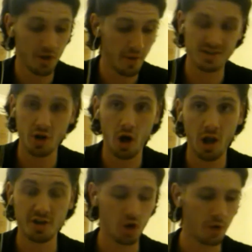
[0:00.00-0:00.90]
There's not a
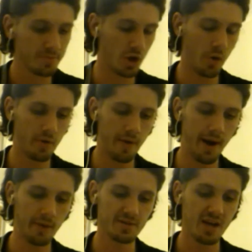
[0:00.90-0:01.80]
lot of jobs going
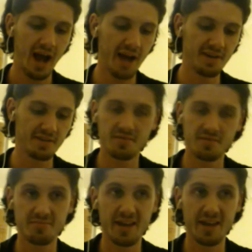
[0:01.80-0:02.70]
around, and
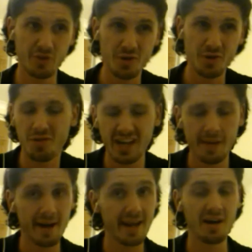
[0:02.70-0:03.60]
if you do think
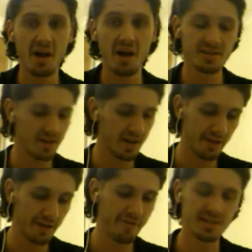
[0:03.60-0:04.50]
about it, in hindsight,
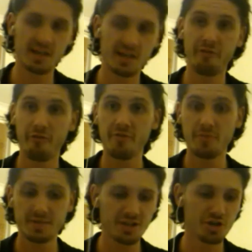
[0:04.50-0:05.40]
if
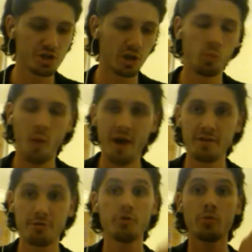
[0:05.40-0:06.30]
digital went
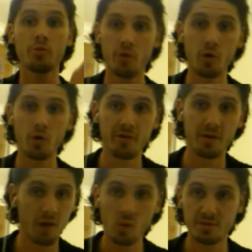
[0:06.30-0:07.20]
through the roof
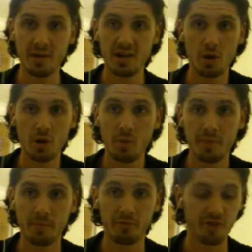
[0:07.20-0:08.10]
and loads of
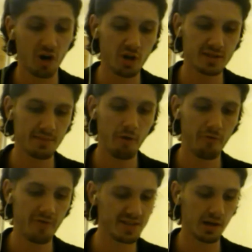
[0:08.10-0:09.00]
people forgot about
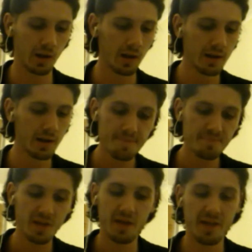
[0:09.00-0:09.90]
physical,
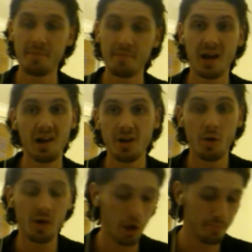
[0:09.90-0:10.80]
there'd be a
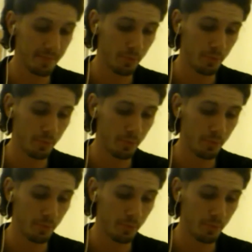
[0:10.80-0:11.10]
lot of people